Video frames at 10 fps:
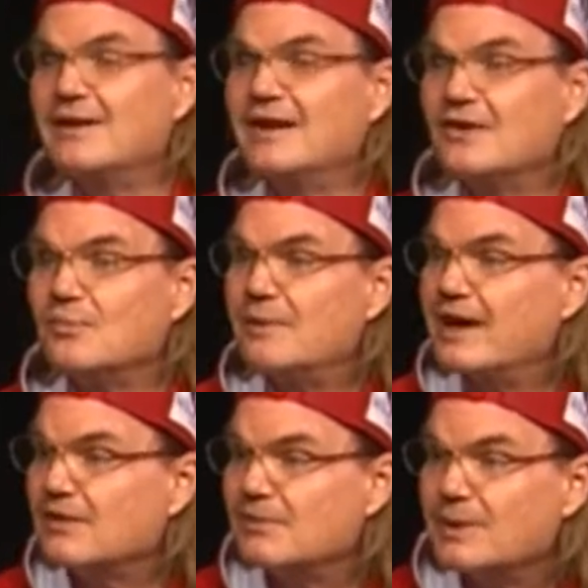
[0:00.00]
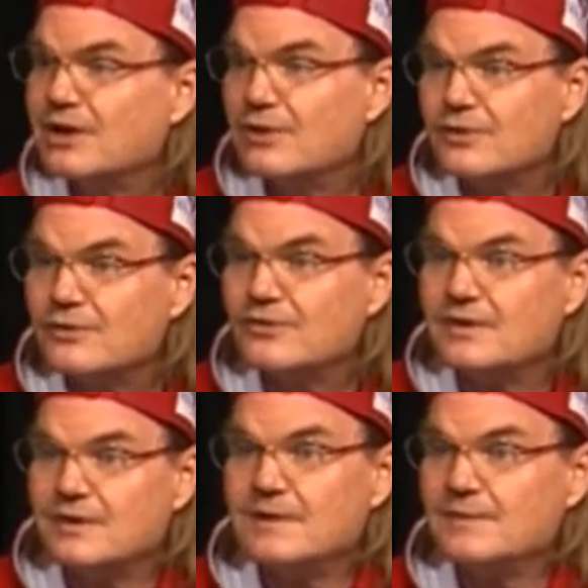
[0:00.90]
gets back to because
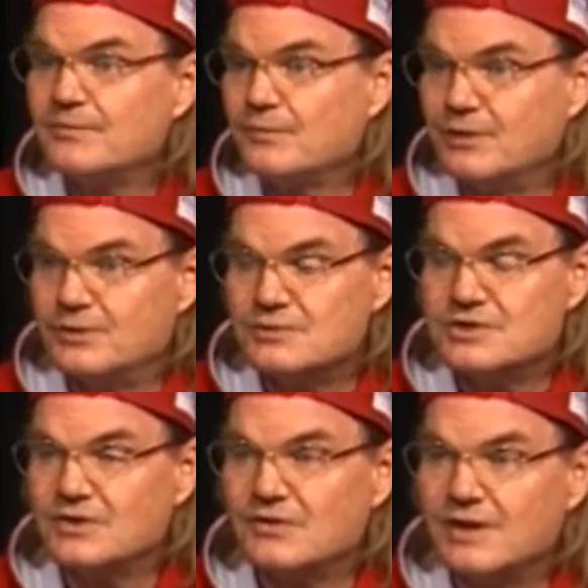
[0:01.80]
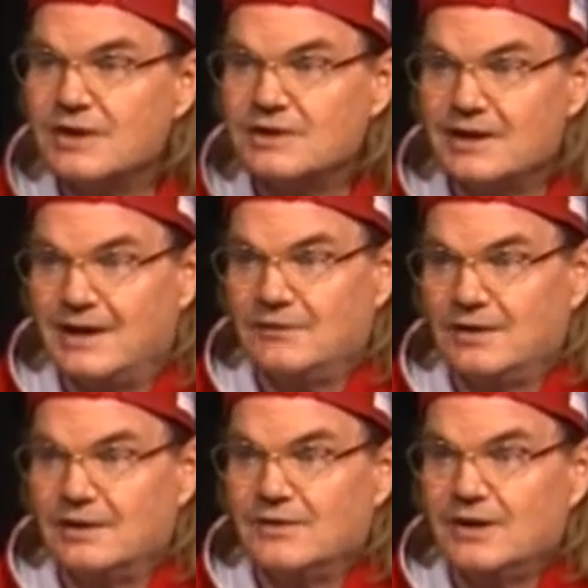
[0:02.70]
what you was just saying. You have to
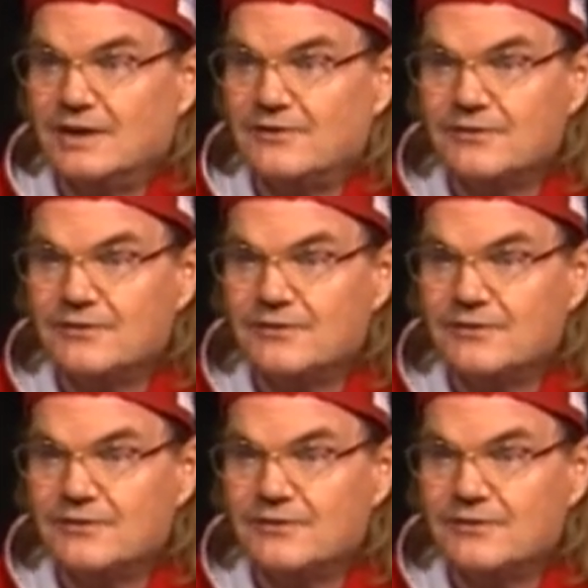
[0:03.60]
live life.